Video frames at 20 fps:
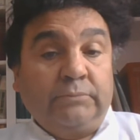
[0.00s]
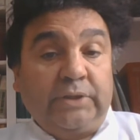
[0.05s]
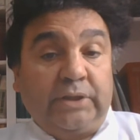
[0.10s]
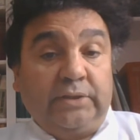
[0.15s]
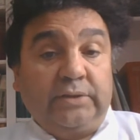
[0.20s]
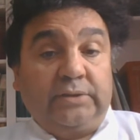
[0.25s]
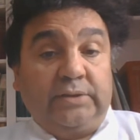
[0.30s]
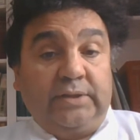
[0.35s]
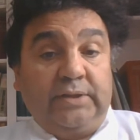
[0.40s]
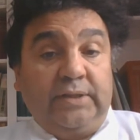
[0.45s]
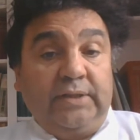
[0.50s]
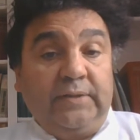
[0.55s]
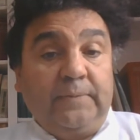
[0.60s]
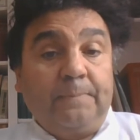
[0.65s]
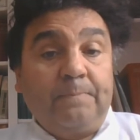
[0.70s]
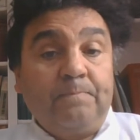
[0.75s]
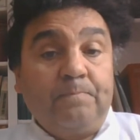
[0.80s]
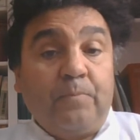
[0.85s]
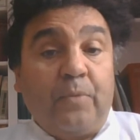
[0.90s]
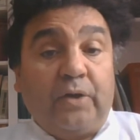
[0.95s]

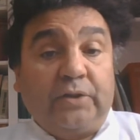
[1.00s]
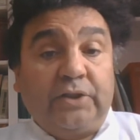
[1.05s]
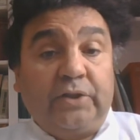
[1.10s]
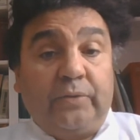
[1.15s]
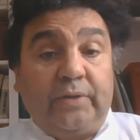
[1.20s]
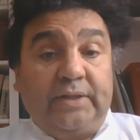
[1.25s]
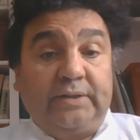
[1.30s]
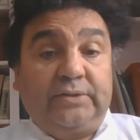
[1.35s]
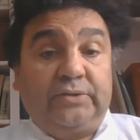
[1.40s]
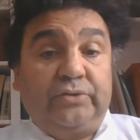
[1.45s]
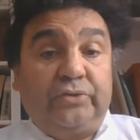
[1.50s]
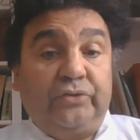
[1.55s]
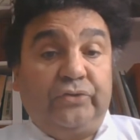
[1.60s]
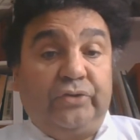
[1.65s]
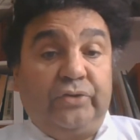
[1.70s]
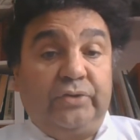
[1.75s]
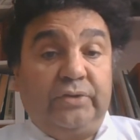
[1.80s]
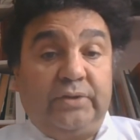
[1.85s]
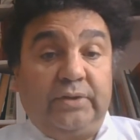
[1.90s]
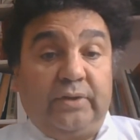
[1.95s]
Indeed, moderate
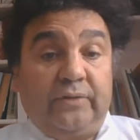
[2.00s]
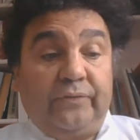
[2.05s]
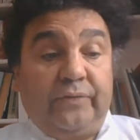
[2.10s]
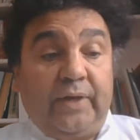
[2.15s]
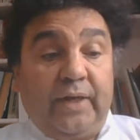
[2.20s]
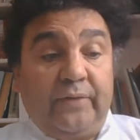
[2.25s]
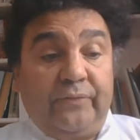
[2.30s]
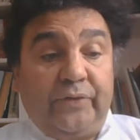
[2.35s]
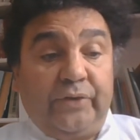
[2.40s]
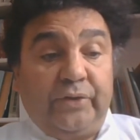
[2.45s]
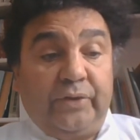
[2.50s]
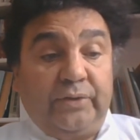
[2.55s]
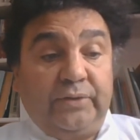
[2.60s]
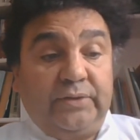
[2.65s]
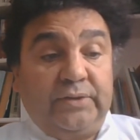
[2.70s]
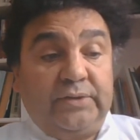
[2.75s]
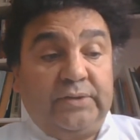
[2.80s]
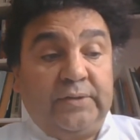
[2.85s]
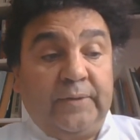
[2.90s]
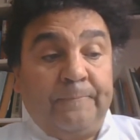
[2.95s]
certainty of
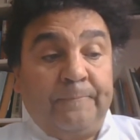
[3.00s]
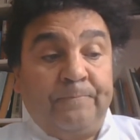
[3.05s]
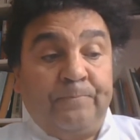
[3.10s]
evidence